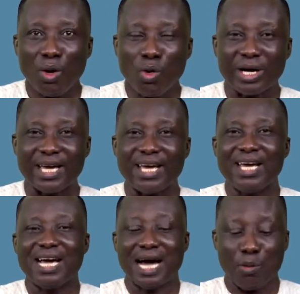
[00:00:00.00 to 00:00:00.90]

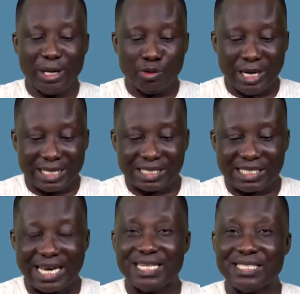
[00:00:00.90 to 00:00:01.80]
Okay? And when you
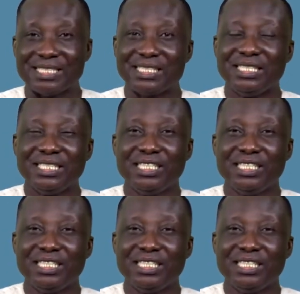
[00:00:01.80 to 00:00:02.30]
exercise